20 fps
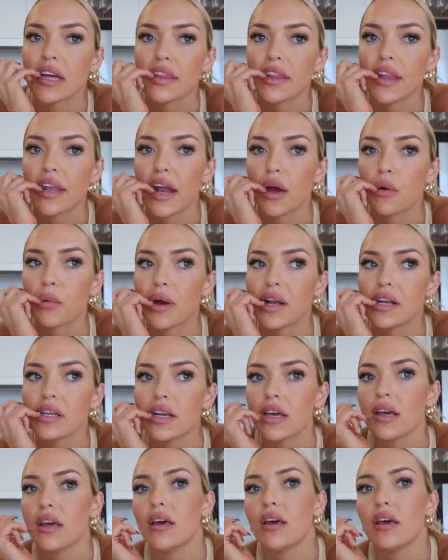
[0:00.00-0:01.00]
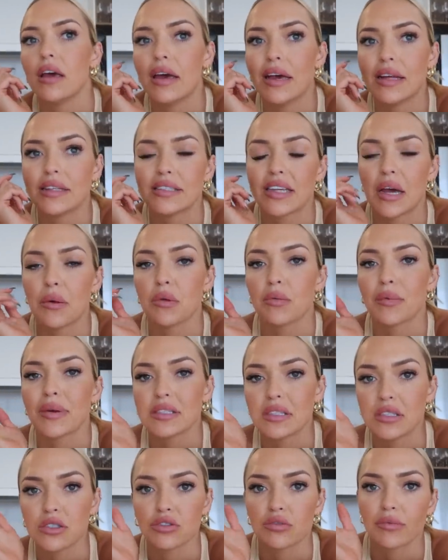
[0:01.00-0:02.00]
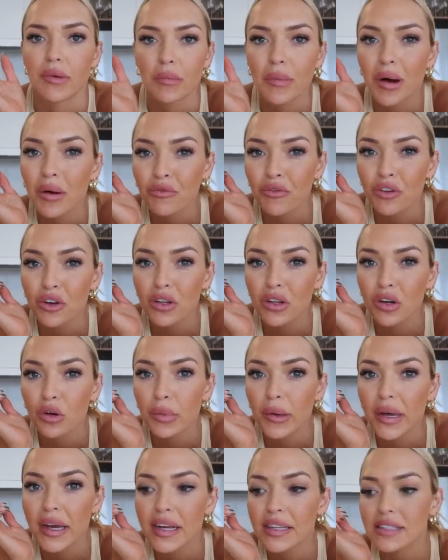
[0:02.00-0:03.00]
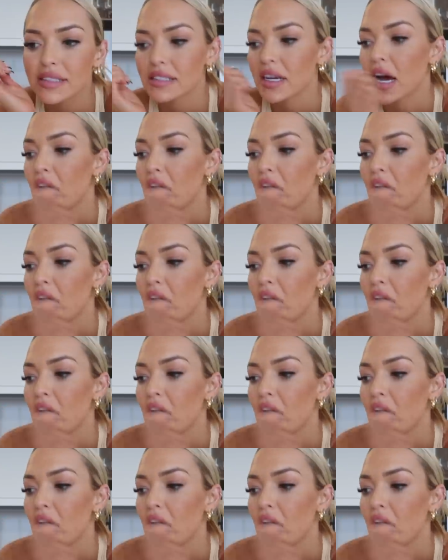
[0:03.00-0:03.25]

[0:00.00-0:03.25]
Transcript: And then I went and stayed with my sister and my mum for a little bit,